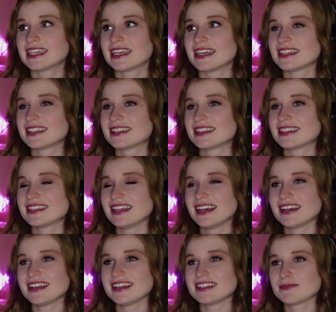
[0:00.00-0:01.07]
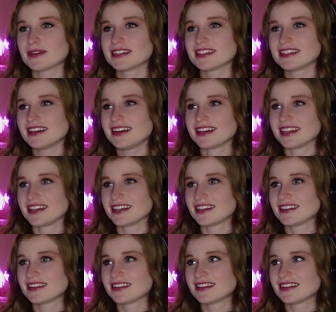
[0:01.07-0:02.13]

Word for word: Yeah, he's about to die.